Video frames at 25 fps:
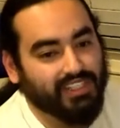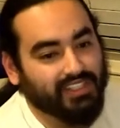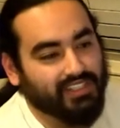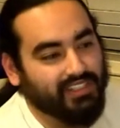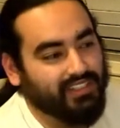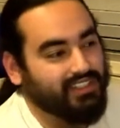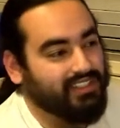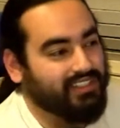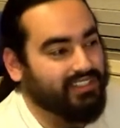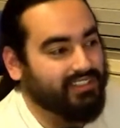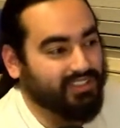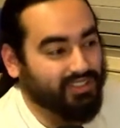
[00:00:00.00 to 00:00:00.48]

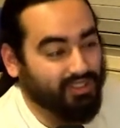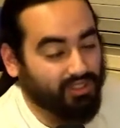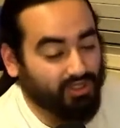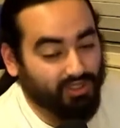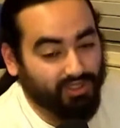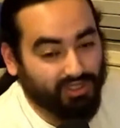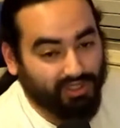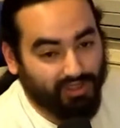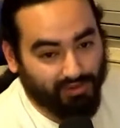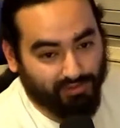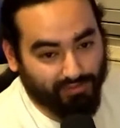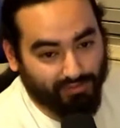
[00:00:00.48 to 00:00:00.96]
So
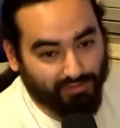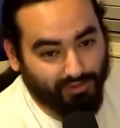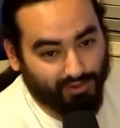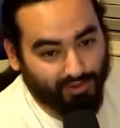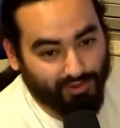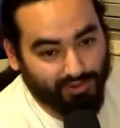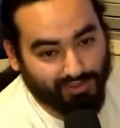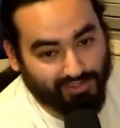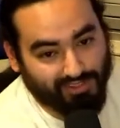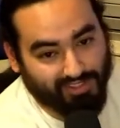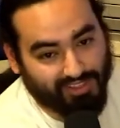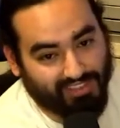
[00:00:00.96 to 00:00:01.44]
looking
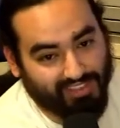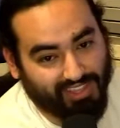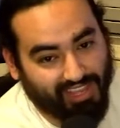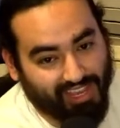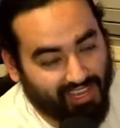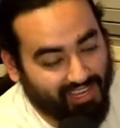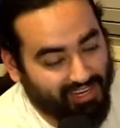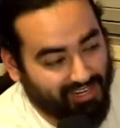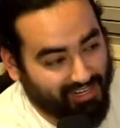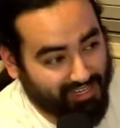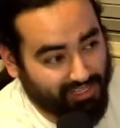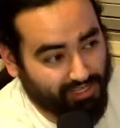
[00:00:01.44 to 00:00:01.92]
forward to
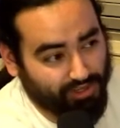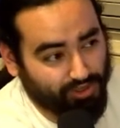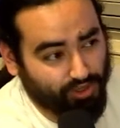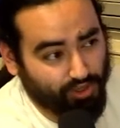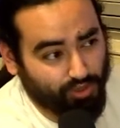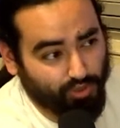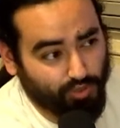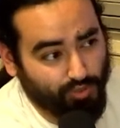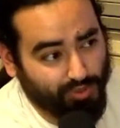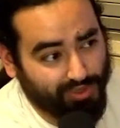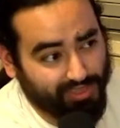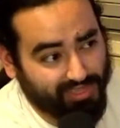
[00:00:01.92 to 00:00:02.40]
that. I don't know
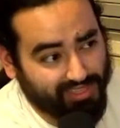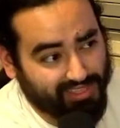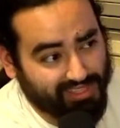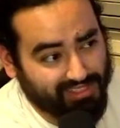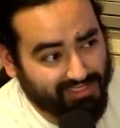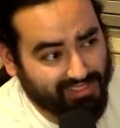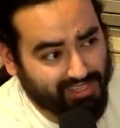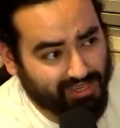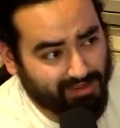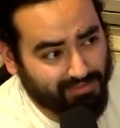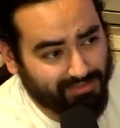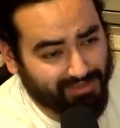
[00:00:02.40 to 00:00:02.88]
when that's
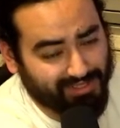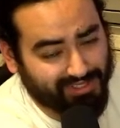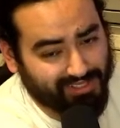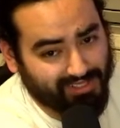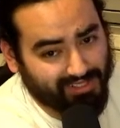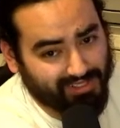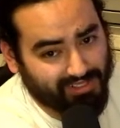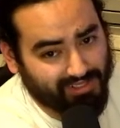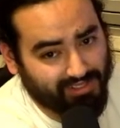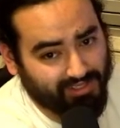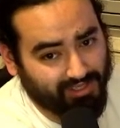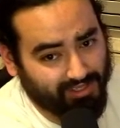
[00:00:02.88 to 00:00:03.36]
happening.
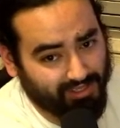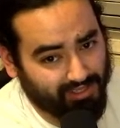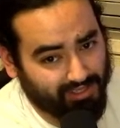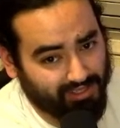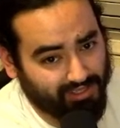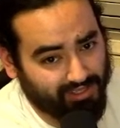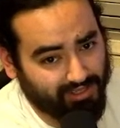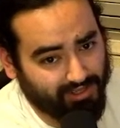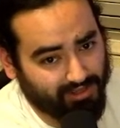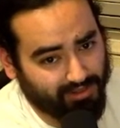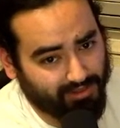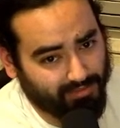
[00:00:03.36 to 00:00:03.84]

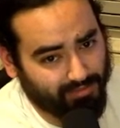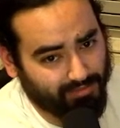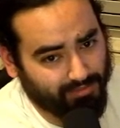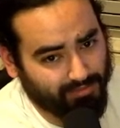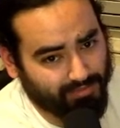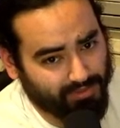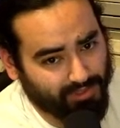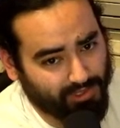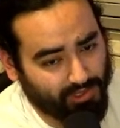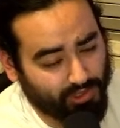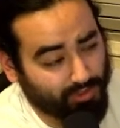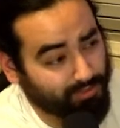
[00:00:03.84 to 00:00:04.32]

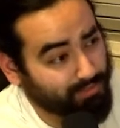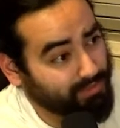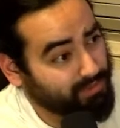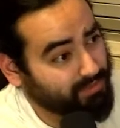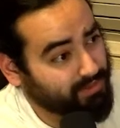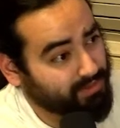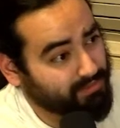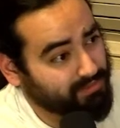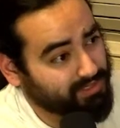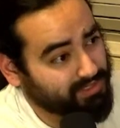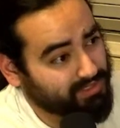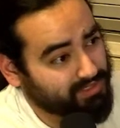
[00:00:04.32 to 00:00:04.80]
Or maybe I
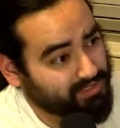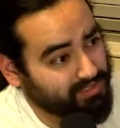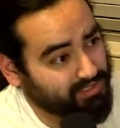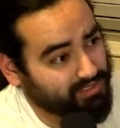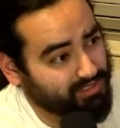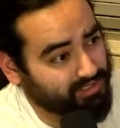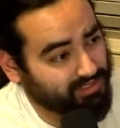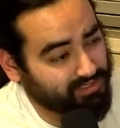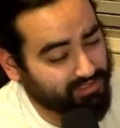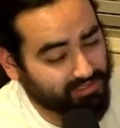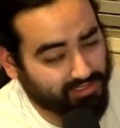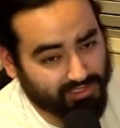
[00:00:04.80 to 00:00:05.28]
missed it and
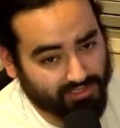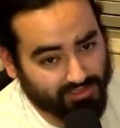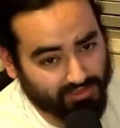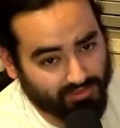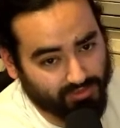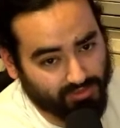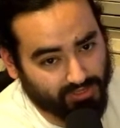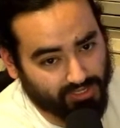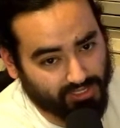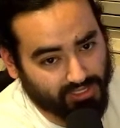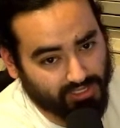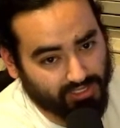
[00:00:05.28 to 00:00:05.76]
it's next
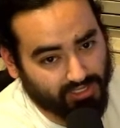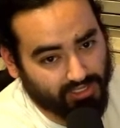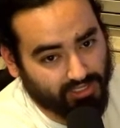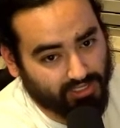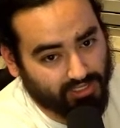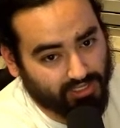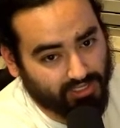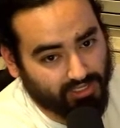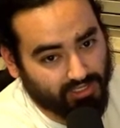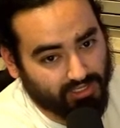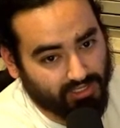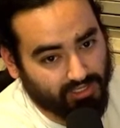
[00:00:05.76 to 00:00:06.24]
week.
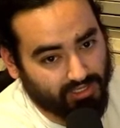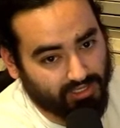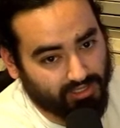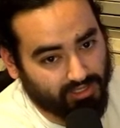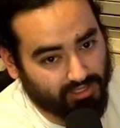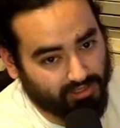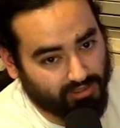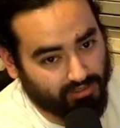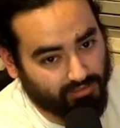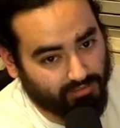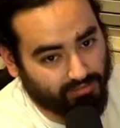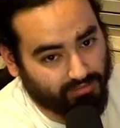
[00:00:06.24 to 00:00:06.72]

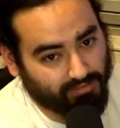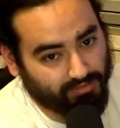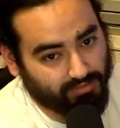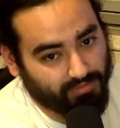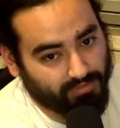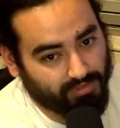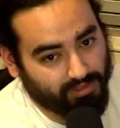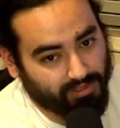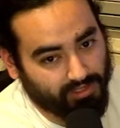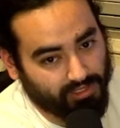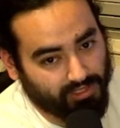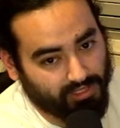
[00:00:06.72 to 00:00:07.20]
You'll
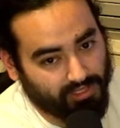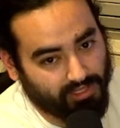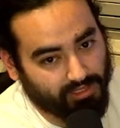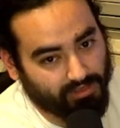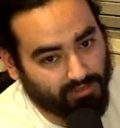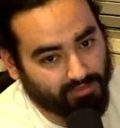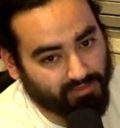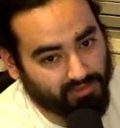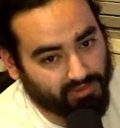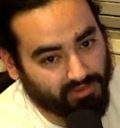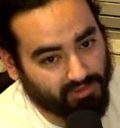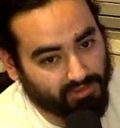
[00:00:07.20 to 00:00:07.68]

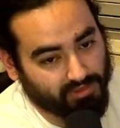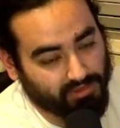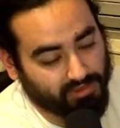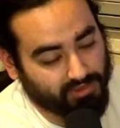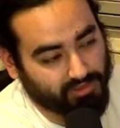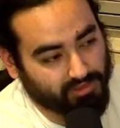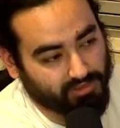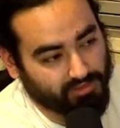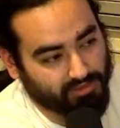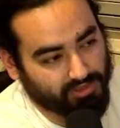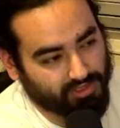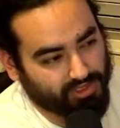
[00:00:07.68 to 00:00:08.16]

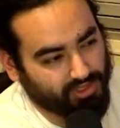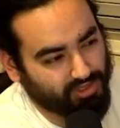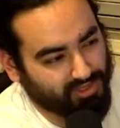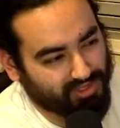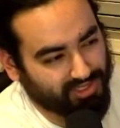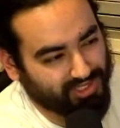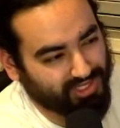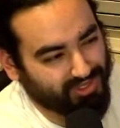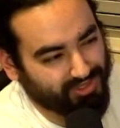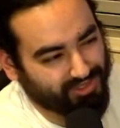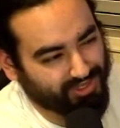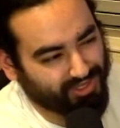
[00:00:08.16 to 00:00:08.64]

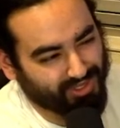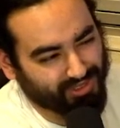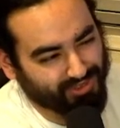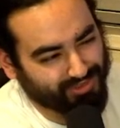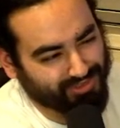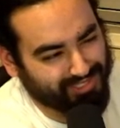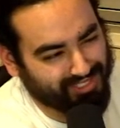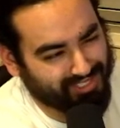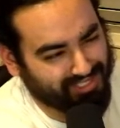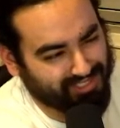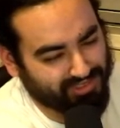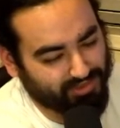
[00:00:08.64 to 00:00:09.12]
know
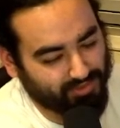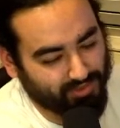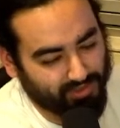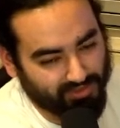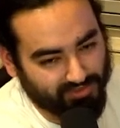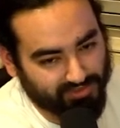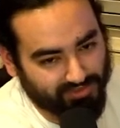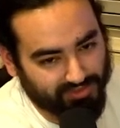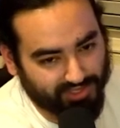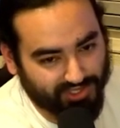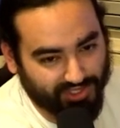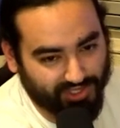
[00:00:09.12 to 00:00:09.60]
next week
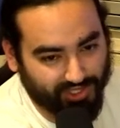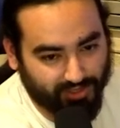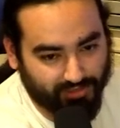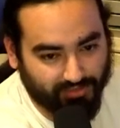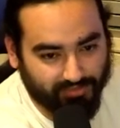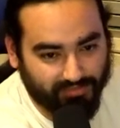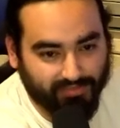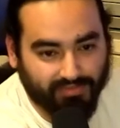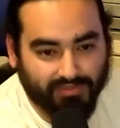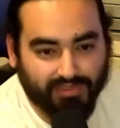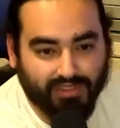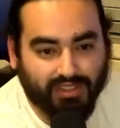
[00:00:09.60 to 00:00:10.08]
for sure.
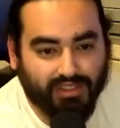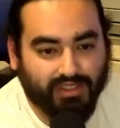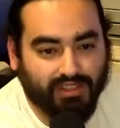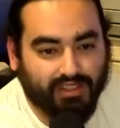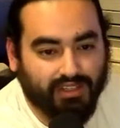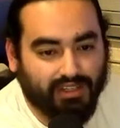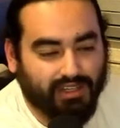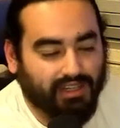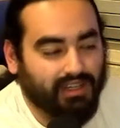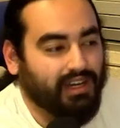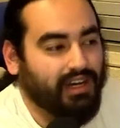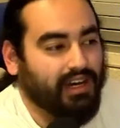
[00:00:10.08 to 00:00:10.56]

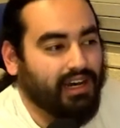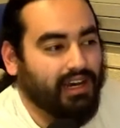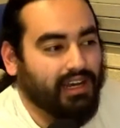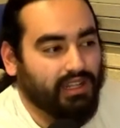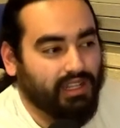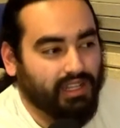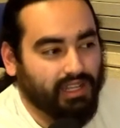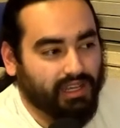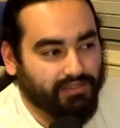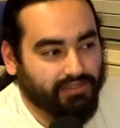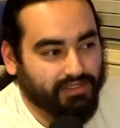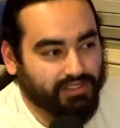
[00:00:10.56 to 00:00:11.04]
I'll
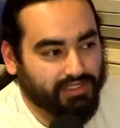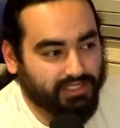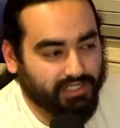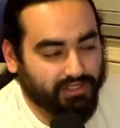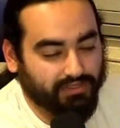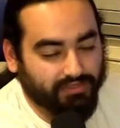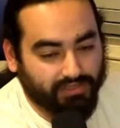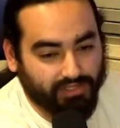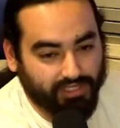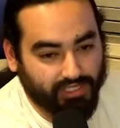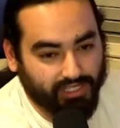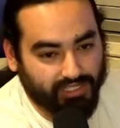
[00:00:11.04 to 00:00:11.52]
have a
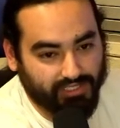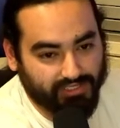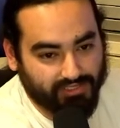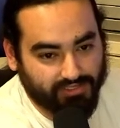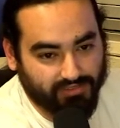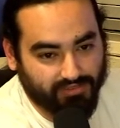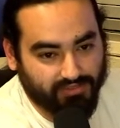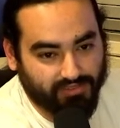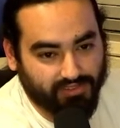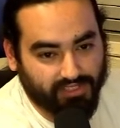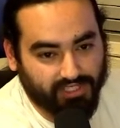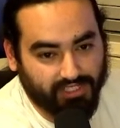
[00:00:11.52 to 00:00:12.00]
definite answer
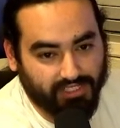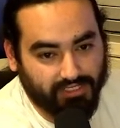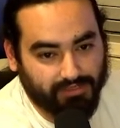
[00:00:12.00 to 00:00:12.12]
for that.